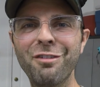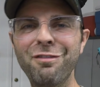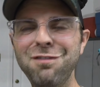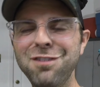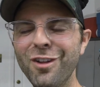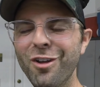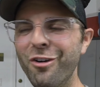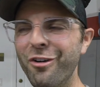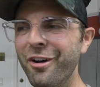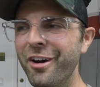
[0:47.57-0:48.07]

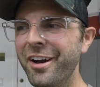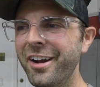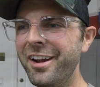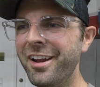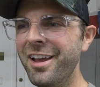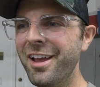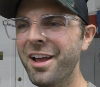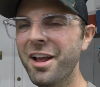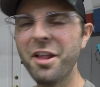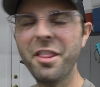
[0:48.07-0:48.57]
flooring
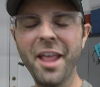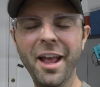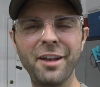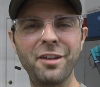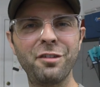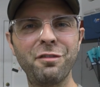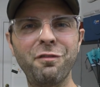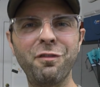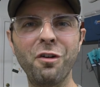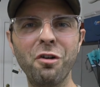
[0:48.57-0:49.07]

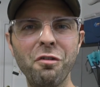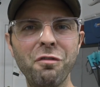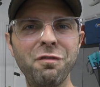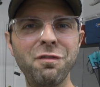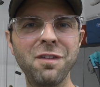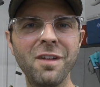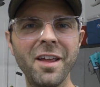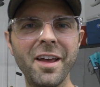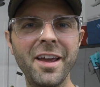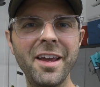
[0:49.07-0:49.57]
that's full
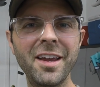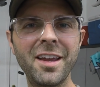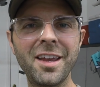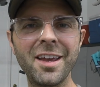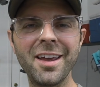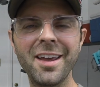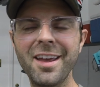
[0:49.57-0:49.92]
flake,